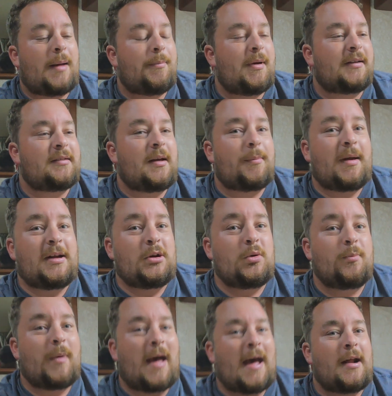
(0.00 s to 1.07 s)
I picked up a
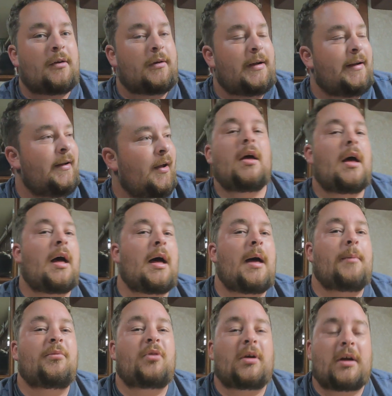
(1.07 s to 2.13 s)
new battery.
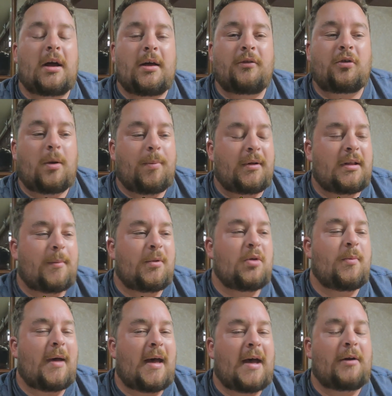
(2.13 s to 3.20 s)
So I picked up a
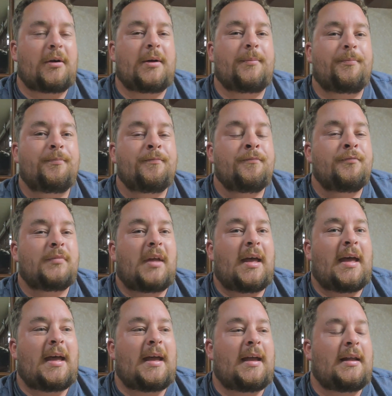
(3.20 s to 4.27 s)
new battery,
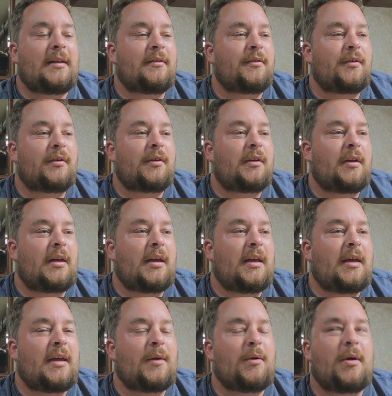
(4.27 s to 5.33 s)
and
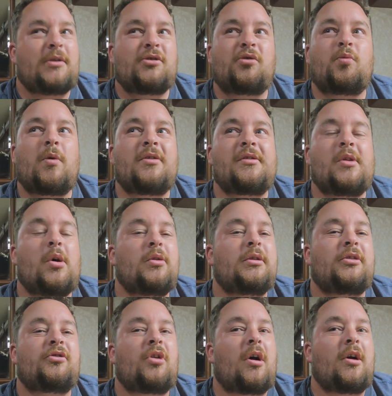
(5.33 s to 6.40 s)
it just wasn't holding
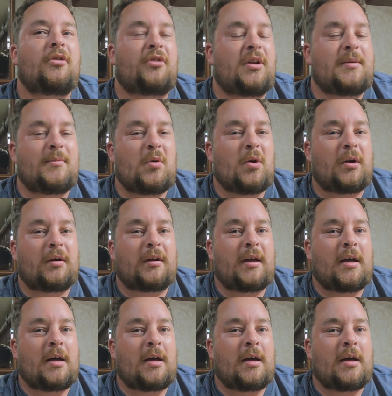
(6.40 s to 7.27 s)
a charge anymore.